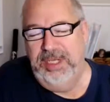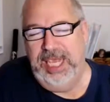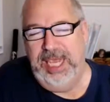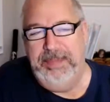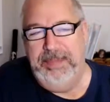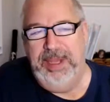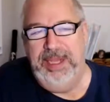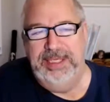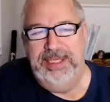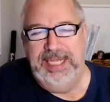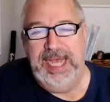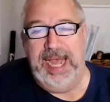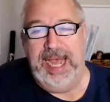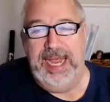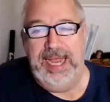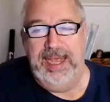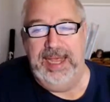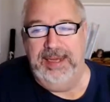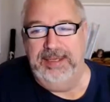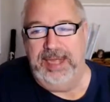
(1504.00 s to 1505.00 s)
keeping
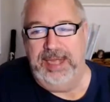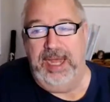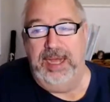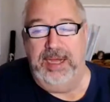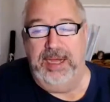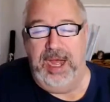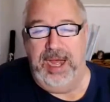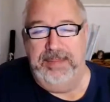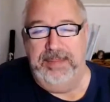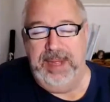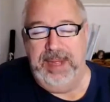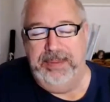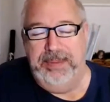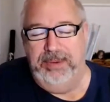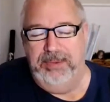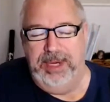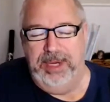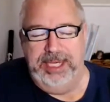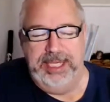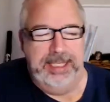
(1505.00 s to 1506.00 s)
Kiaya.com up
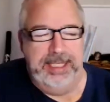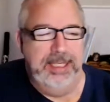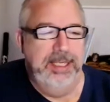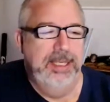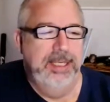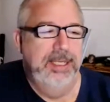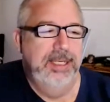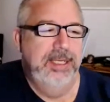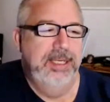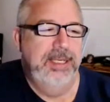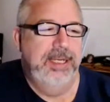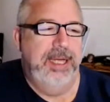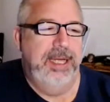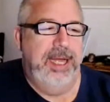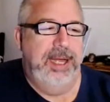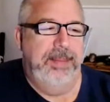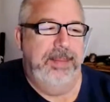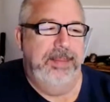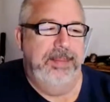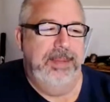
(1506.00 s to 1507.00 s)
and running,
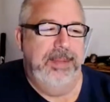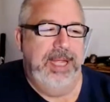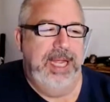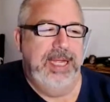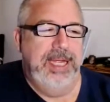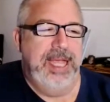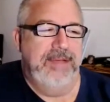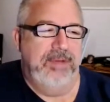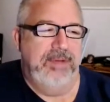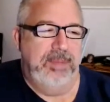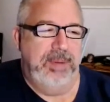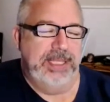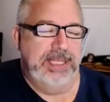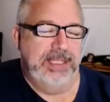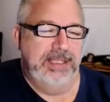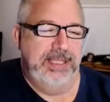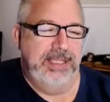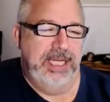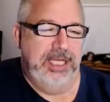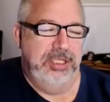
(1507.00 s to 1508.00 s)
um, he gave a
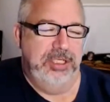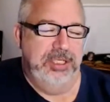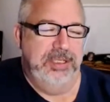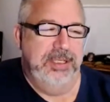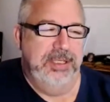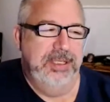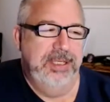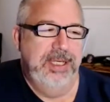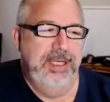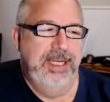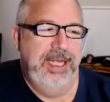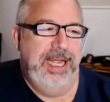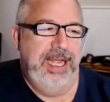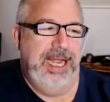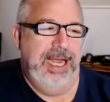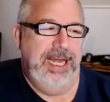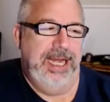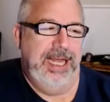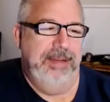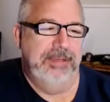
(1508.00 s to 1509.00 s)
presentation
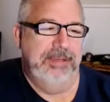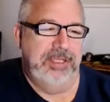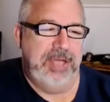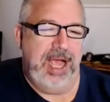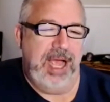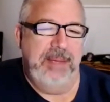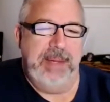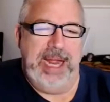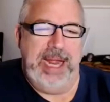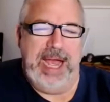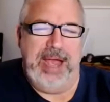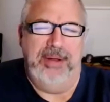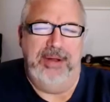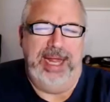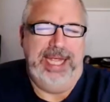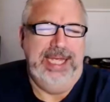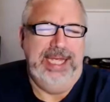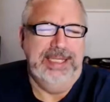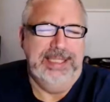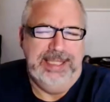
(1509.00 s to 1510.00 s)
and he was talking about how
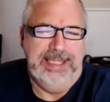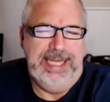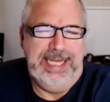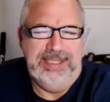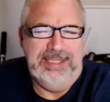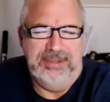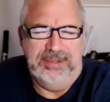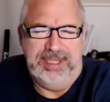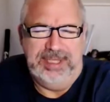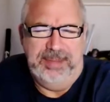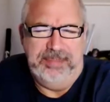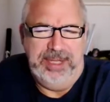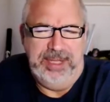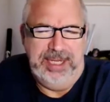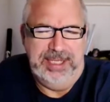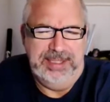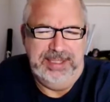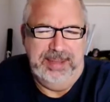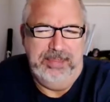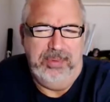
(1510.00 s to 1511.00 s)
like his niece or
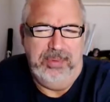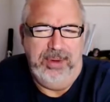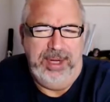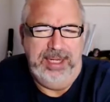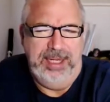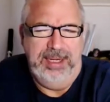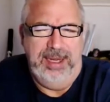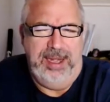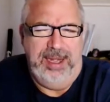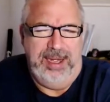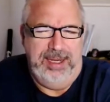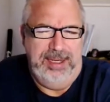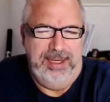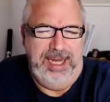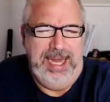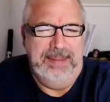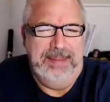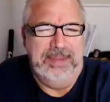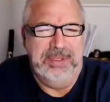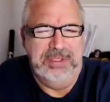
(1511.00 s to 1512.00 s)
something at some point on
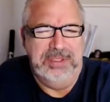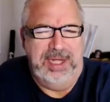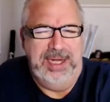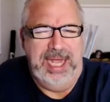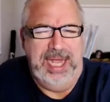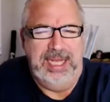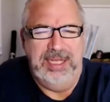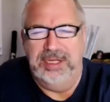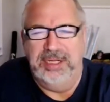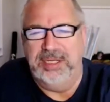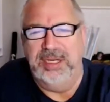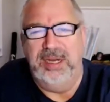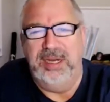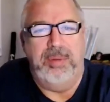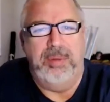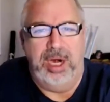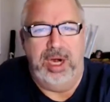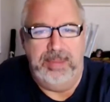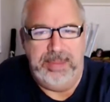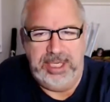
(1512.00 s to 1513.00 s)
Amazon had looked at a
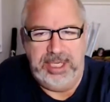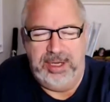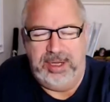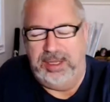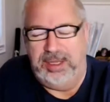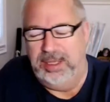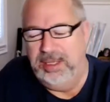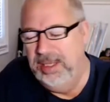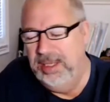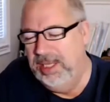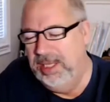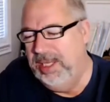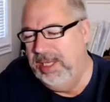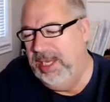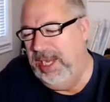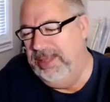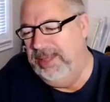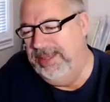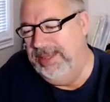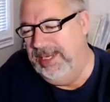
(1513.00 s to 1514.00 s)
Barbie doll,
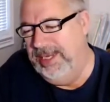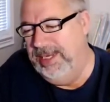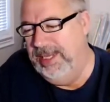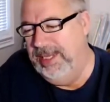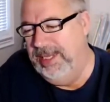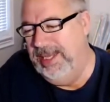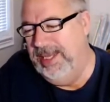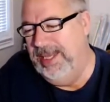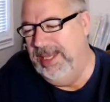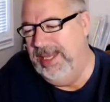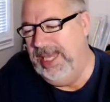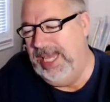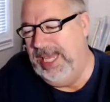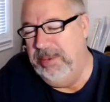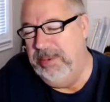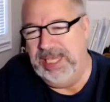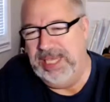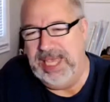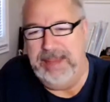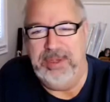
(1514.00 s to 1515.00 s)
and then he
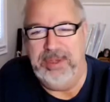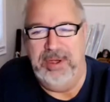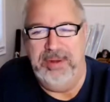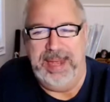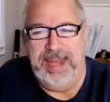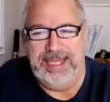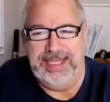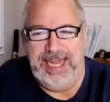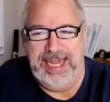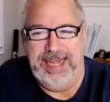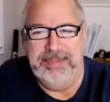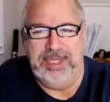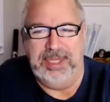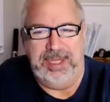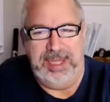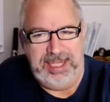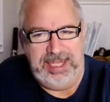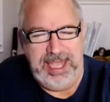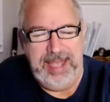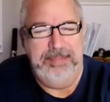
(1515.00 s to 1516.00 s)
would kept going back to
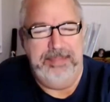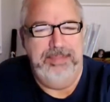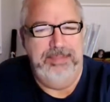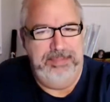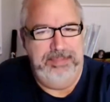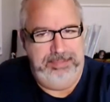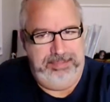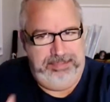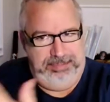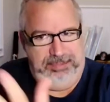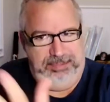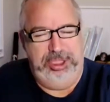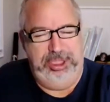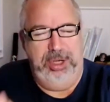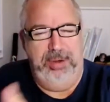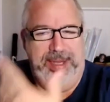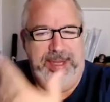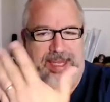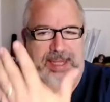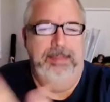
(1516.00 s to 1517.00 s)
Amazon. They kept
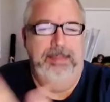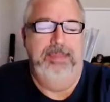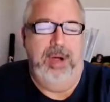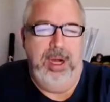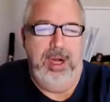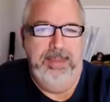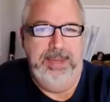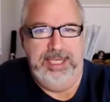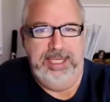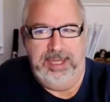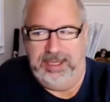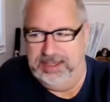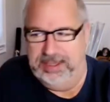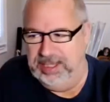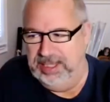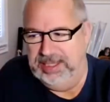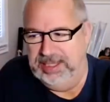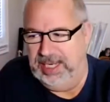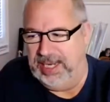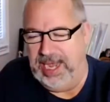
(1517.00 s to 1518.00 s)
showing him Barbie dolls,
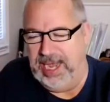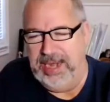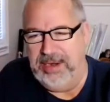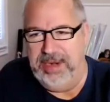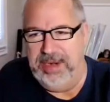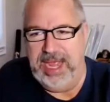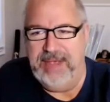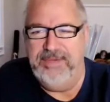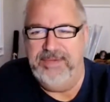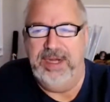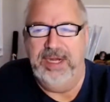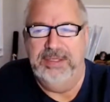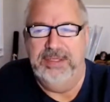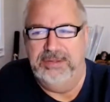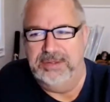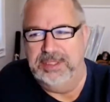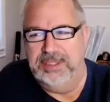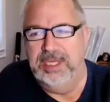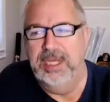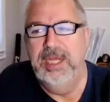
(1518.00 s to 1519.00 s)
and he's like, "I don't have an
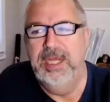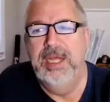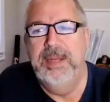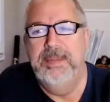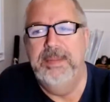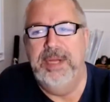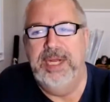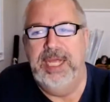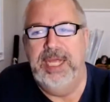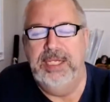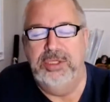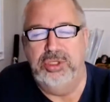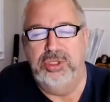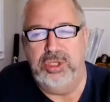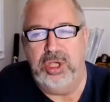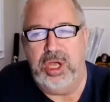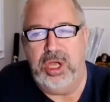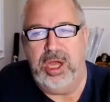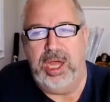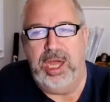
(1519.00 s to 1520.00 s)
interest," but he
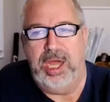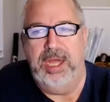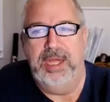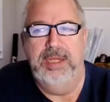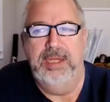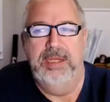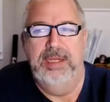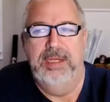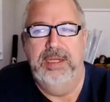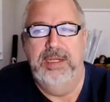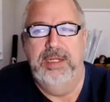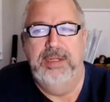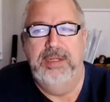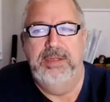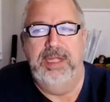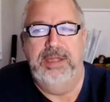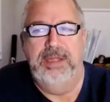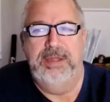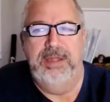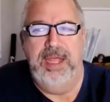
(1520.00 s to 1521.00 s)
saw
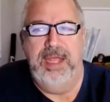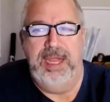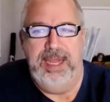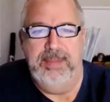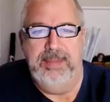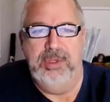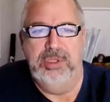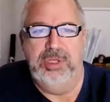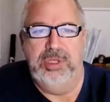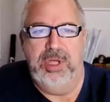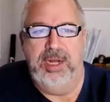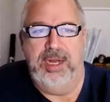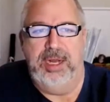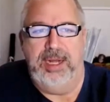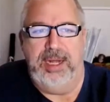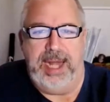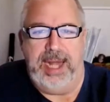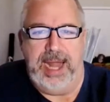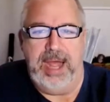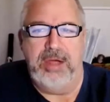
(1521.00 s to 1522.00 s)
that Amazon
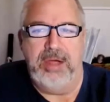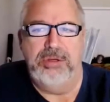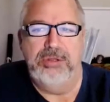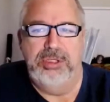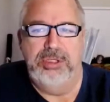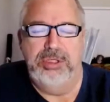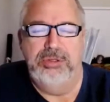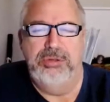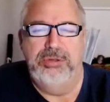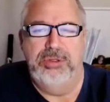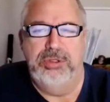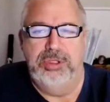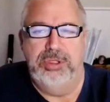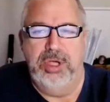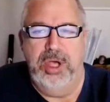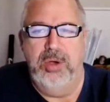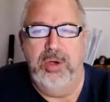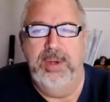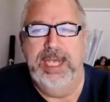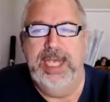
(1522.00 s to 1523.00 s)
allows you to
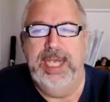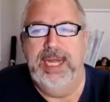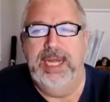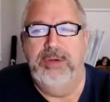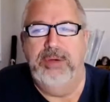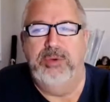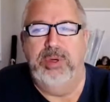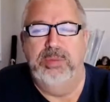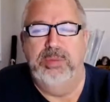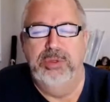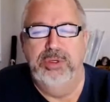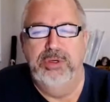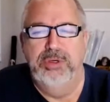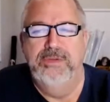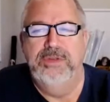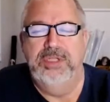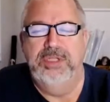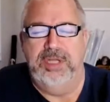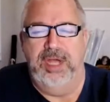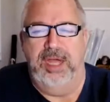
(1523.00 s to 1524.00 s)
go in and
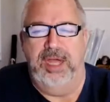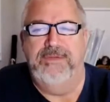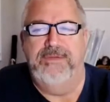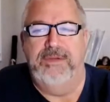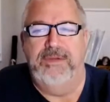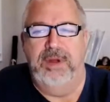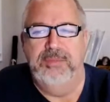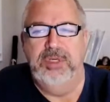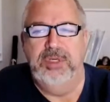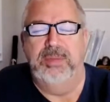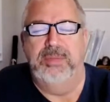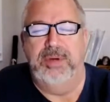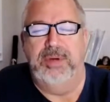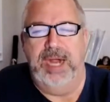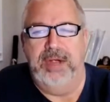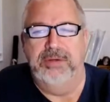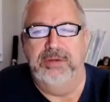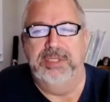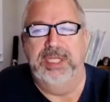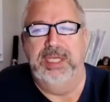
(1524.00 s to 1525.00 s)
remove stuff from your
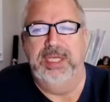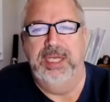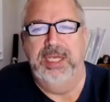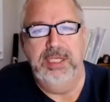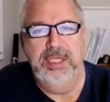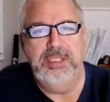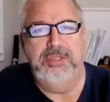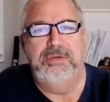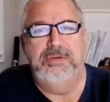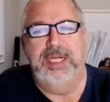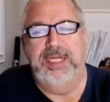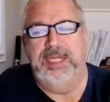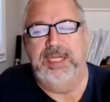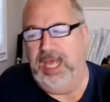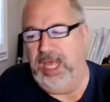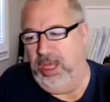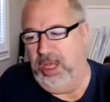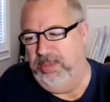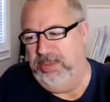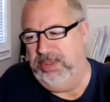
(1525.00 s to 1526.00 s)
browsing history to
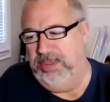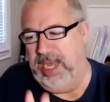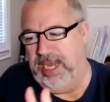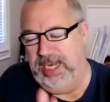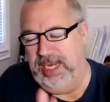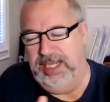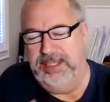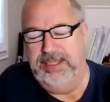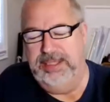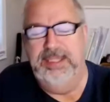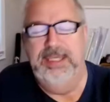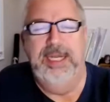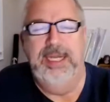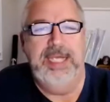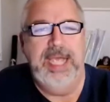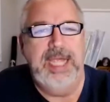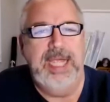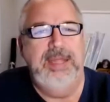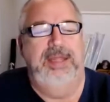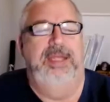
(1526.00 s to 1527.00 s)
help kind of
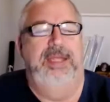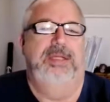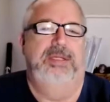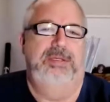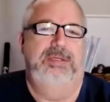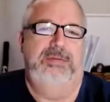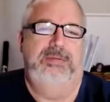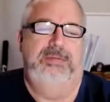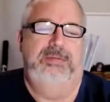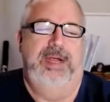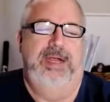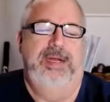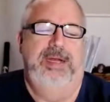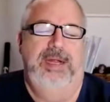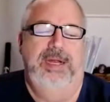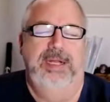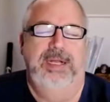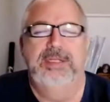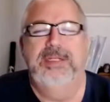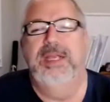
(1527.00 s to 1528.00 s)
negate this, right?
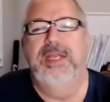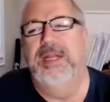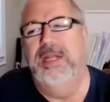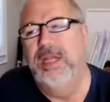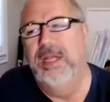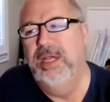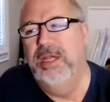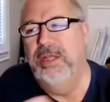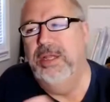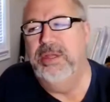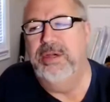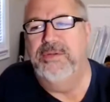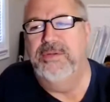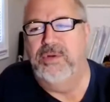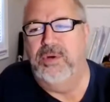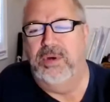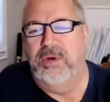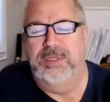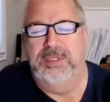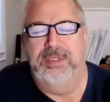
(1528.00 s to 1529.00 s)
And it's again, they're
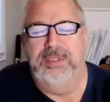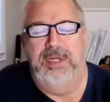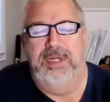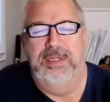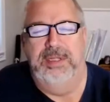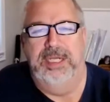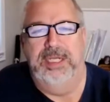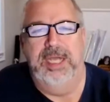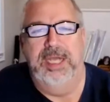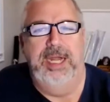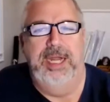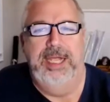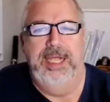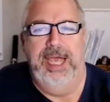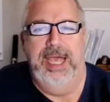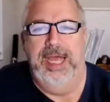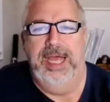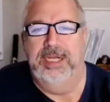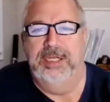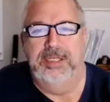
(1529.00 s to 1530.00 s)
of course on the cutting
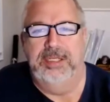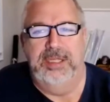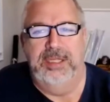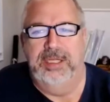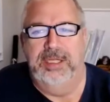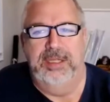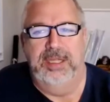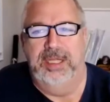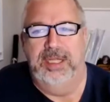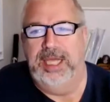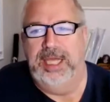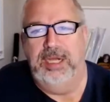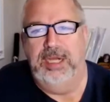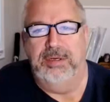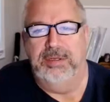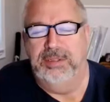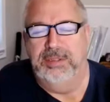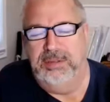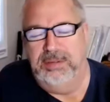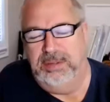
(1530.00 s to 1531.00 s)
edge, the the
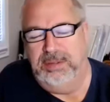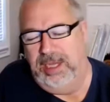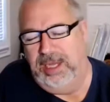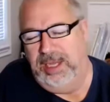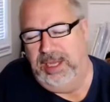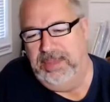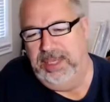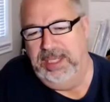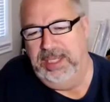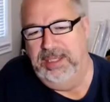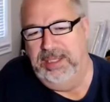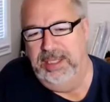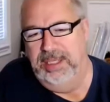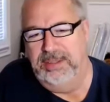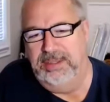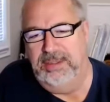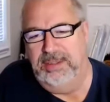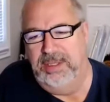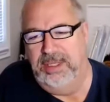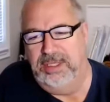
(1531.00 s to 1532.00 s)
leaders um, in
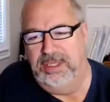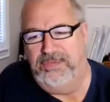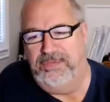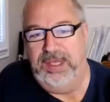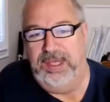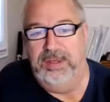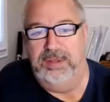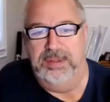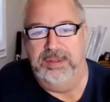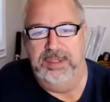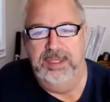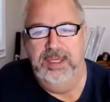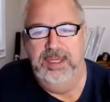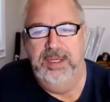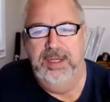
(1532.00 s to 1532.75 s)
this this field.